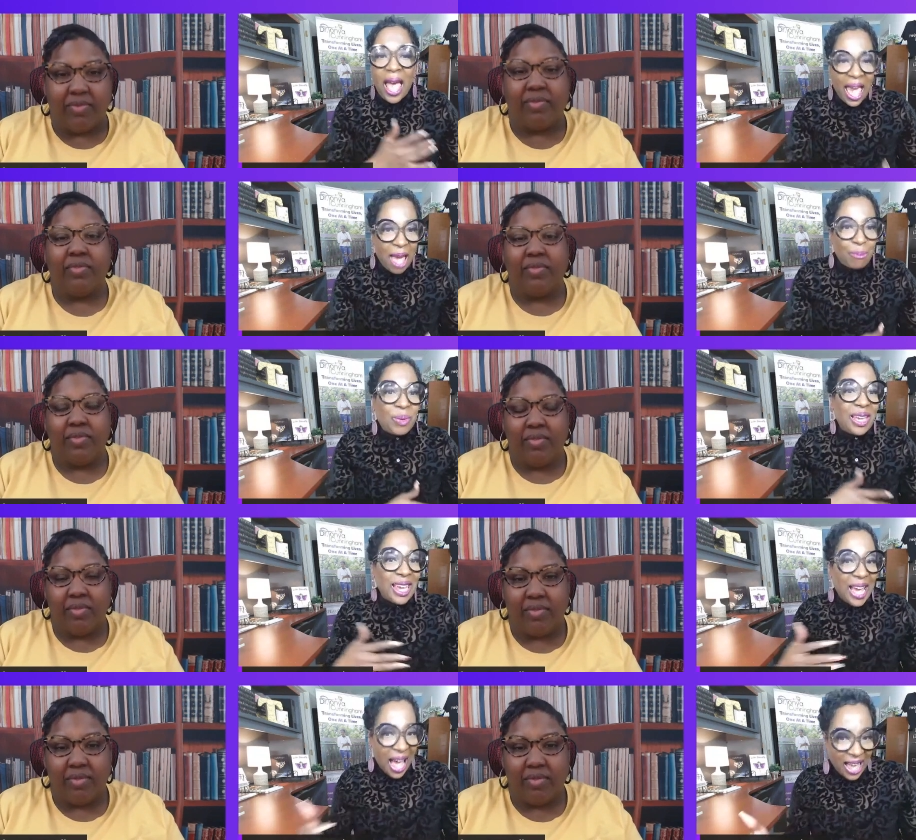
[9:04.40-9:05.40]

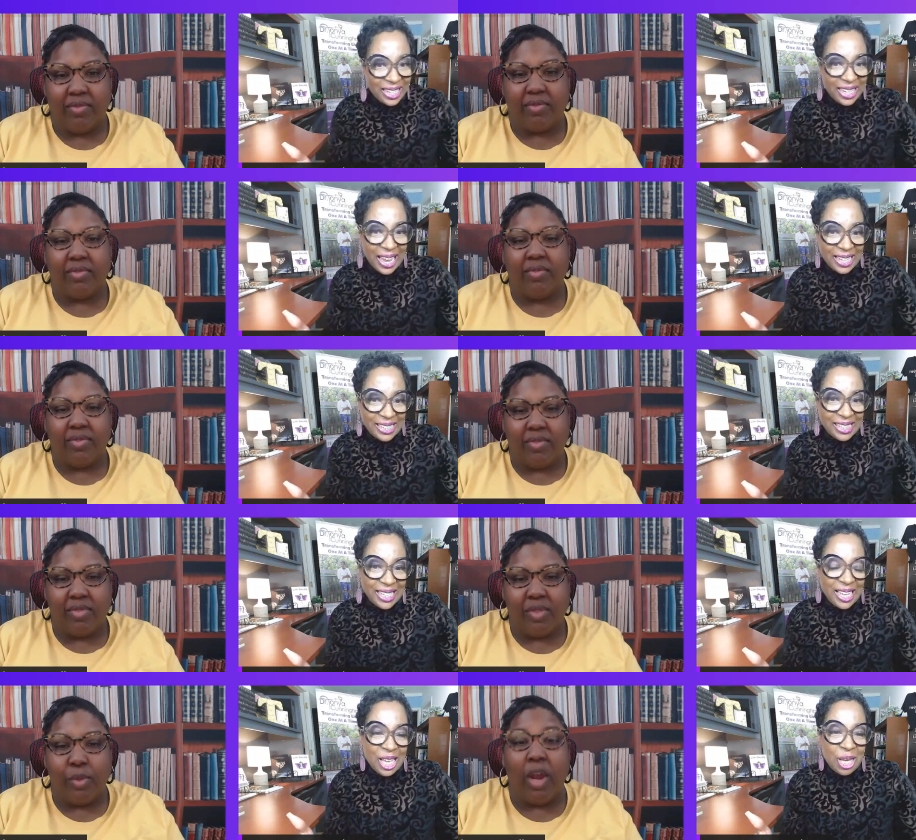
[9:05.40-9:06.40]
Speaker 1: Happy holidays.
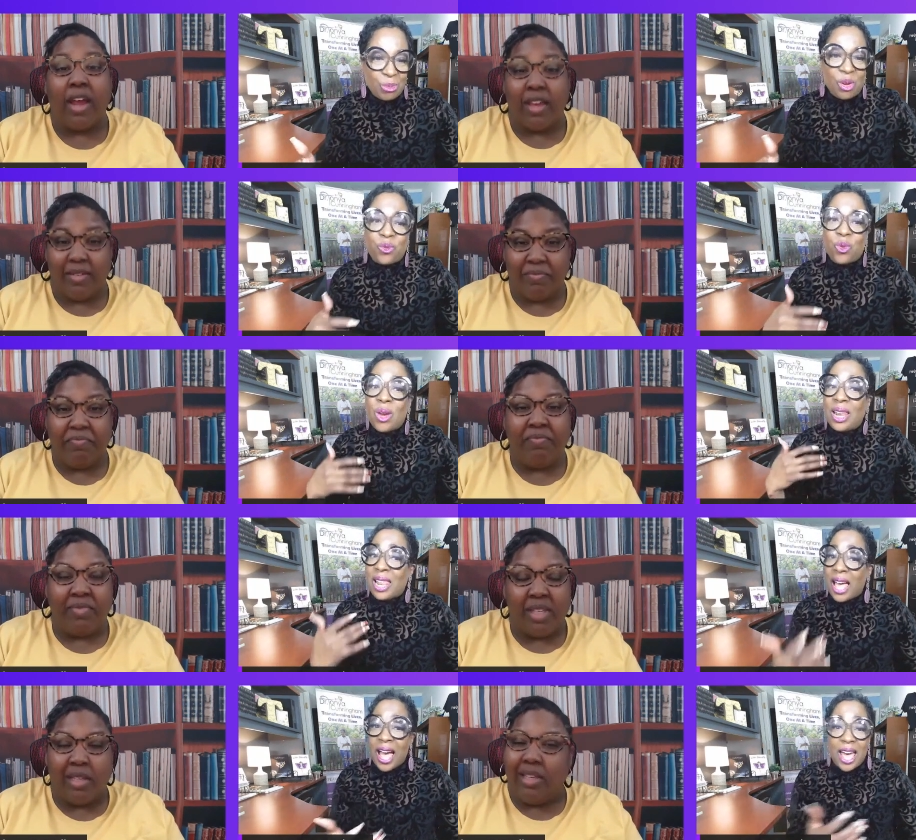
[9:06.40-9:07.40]
Right. a
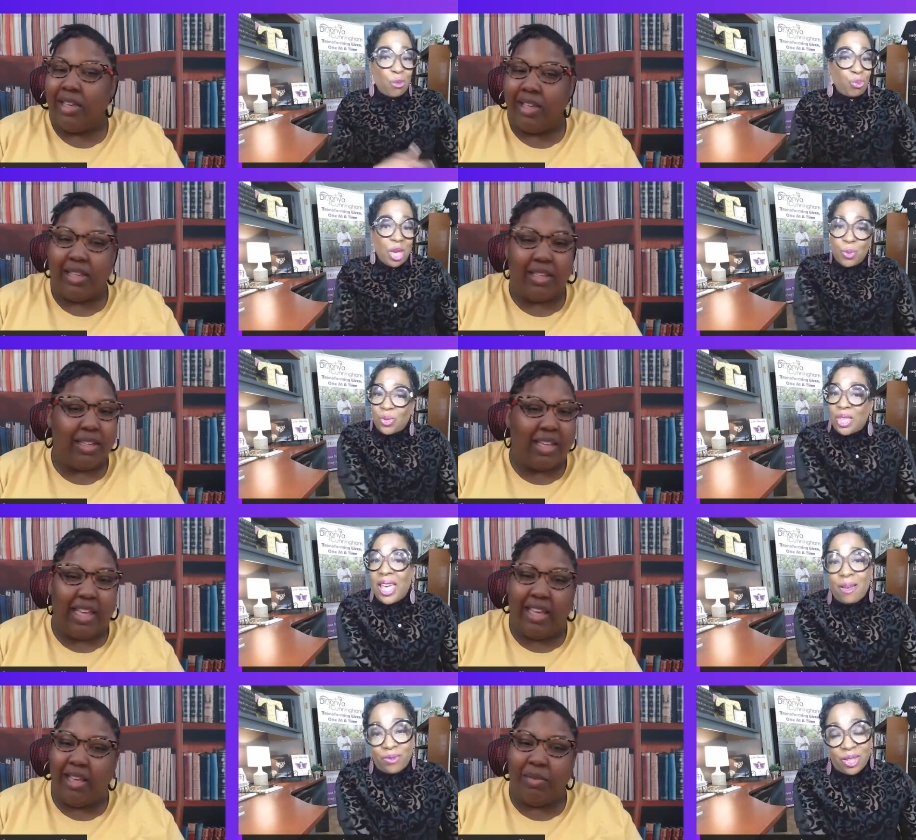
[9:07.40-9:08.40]
lot of people
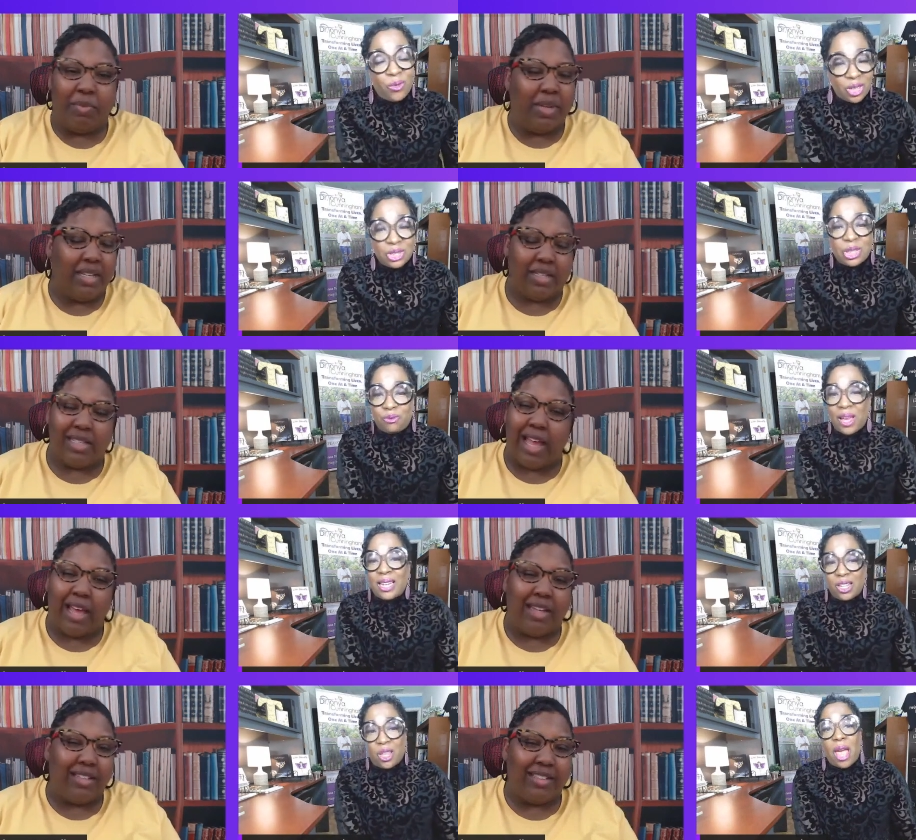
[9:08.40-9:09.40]
they have difficulty. It's
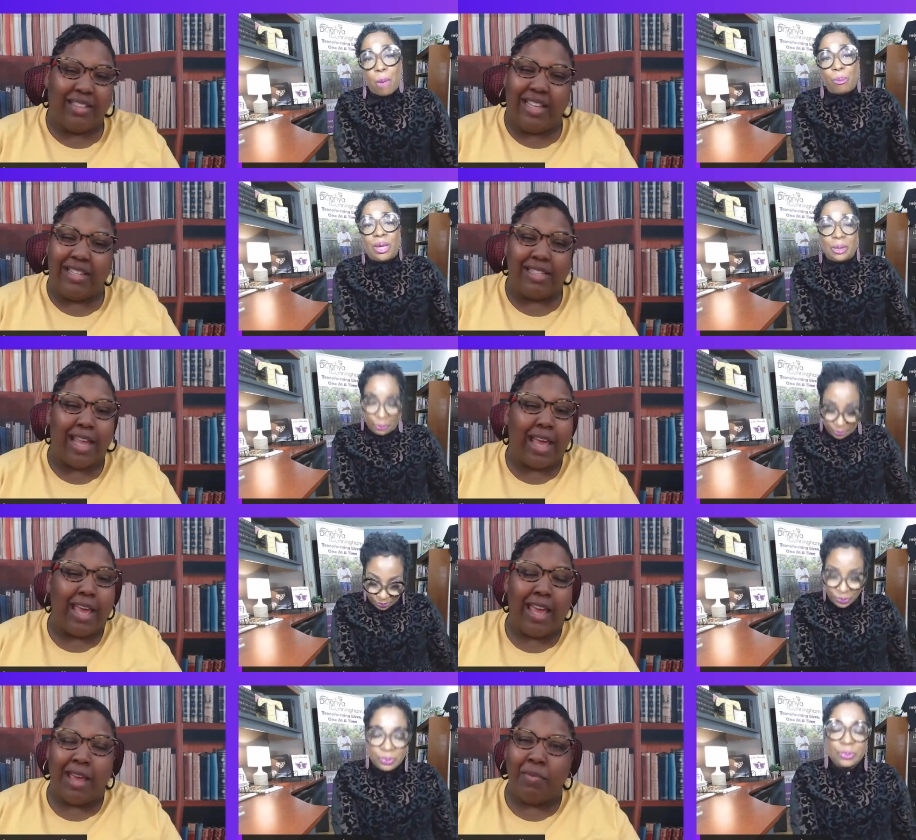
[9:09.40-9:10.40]
not, it's not
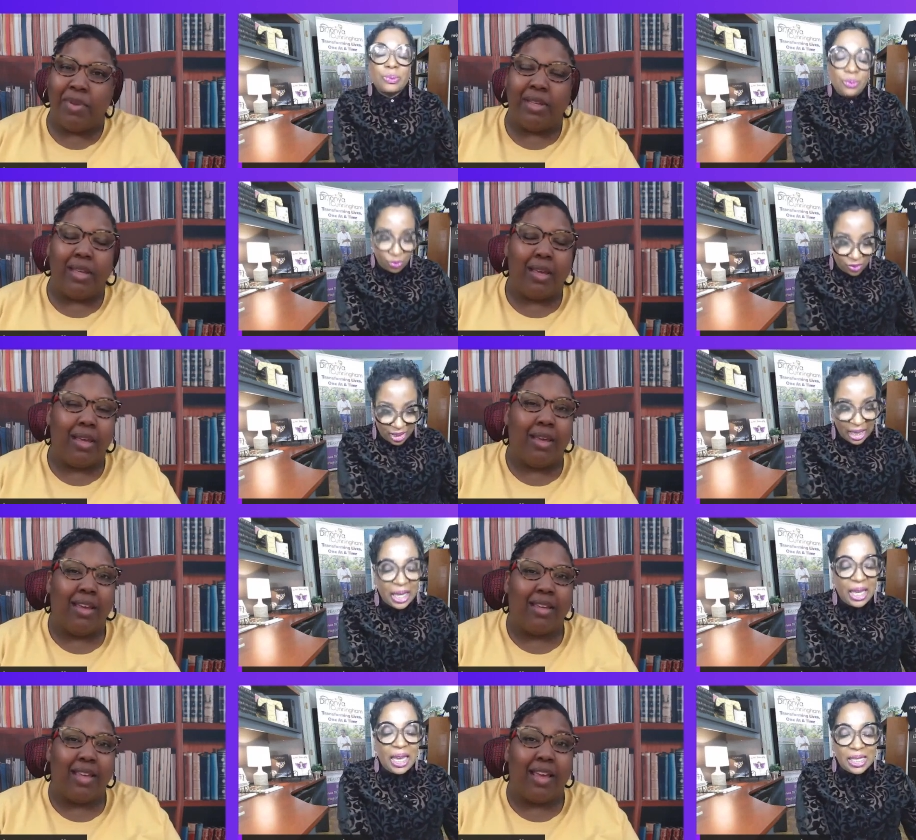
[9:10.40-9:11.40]
Speaker 2: happy.
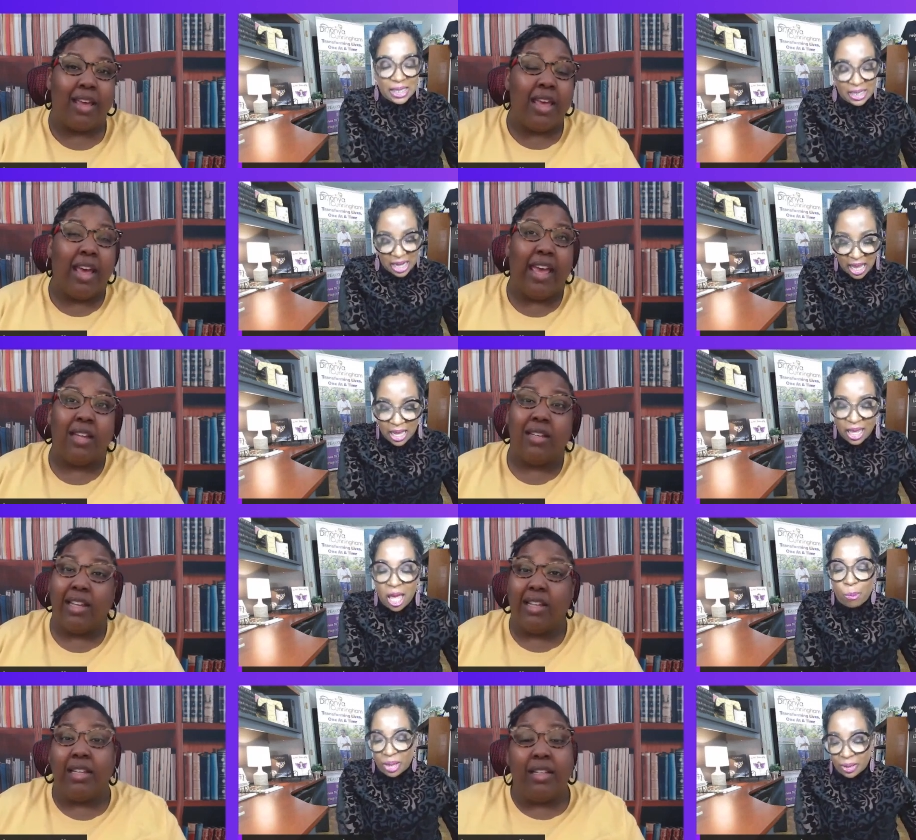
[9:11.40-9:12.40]
Yeah, yeah. It's and
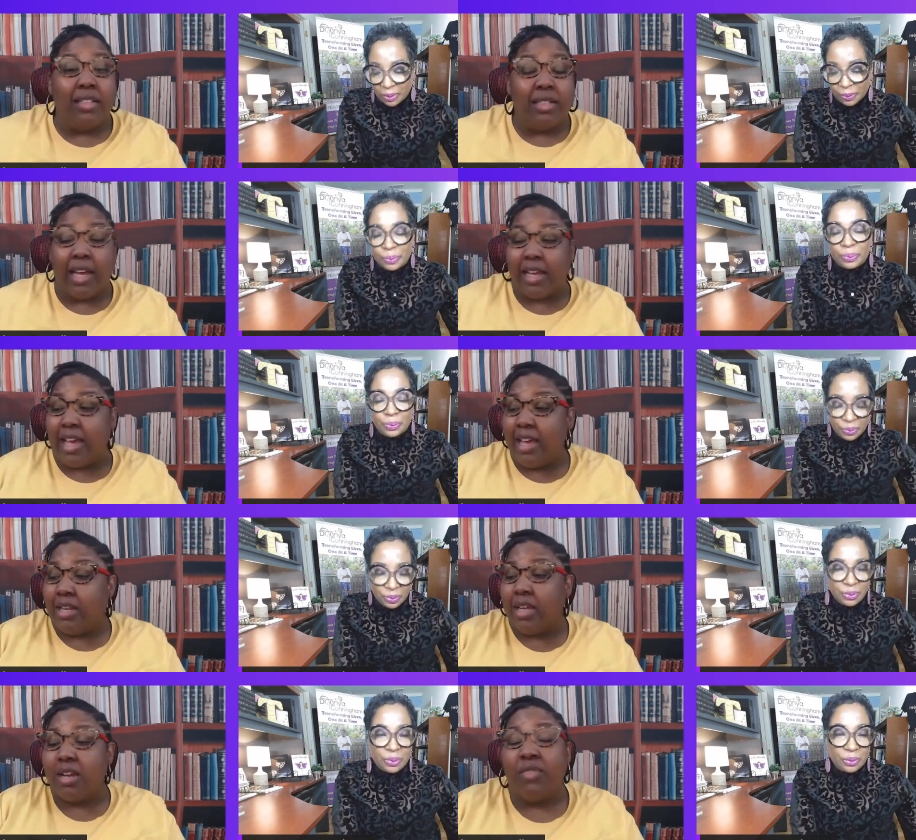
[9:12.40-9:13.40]
Doc, I had
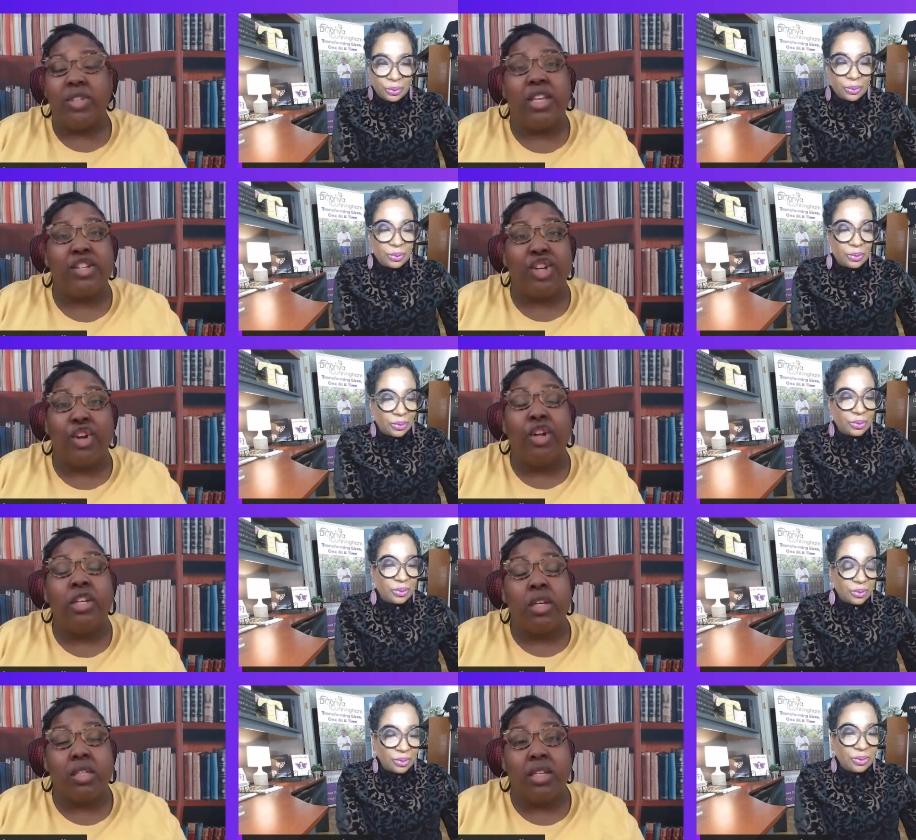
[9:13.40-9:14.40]
that conversation
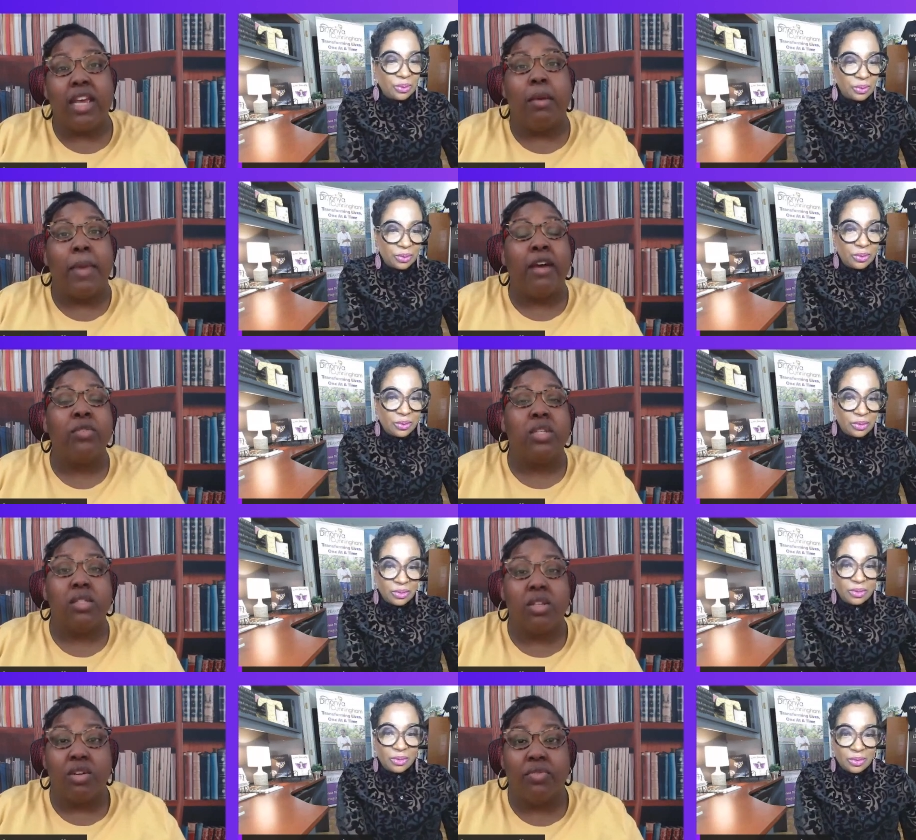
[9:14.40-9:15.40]
earlier today about
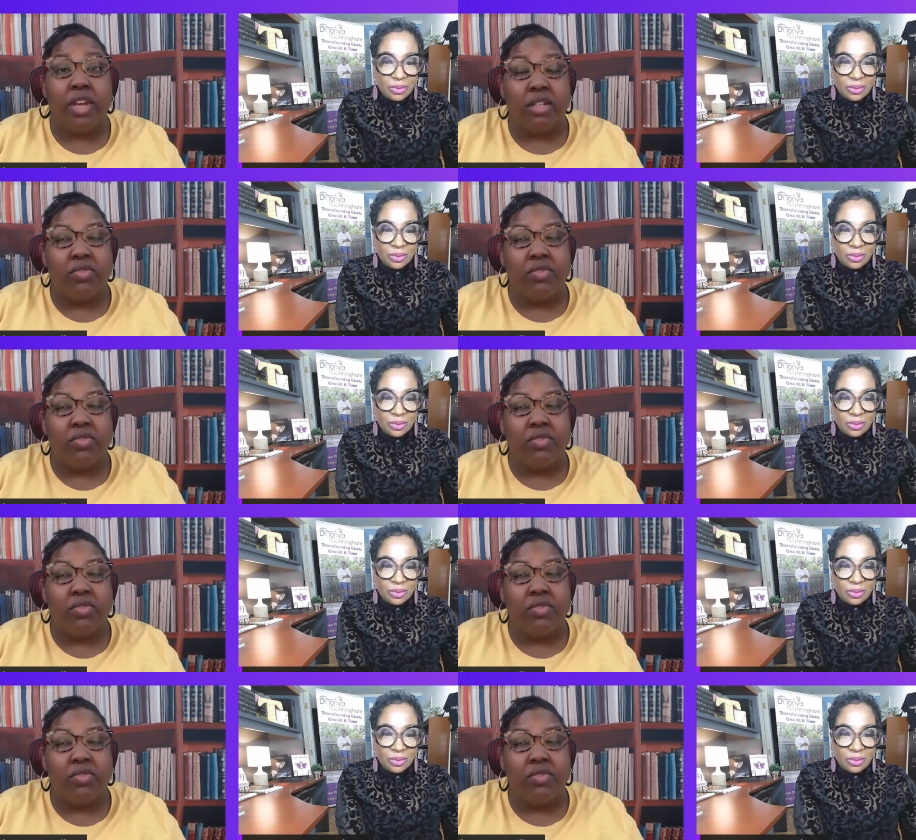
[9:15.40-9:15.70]
seasonal affective